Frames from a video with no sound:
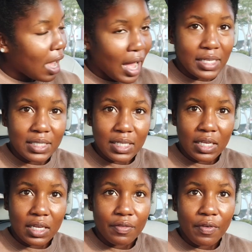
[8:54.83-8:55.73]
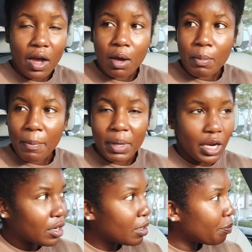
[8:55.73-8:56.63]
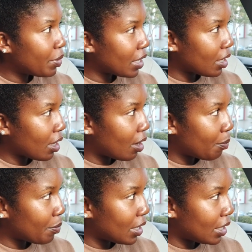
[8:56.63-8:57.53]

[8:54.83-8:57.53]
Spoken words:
Hi, Steve. I'm here to pick up